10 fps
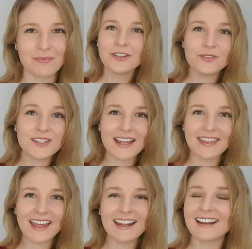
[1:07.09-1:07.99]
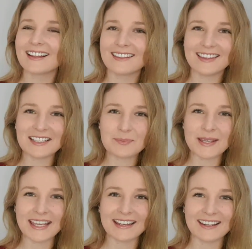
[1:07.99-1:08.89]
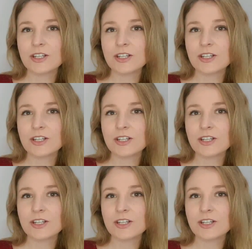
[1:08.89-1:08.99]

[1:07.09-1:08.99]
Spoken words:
You've done that? Let's begin.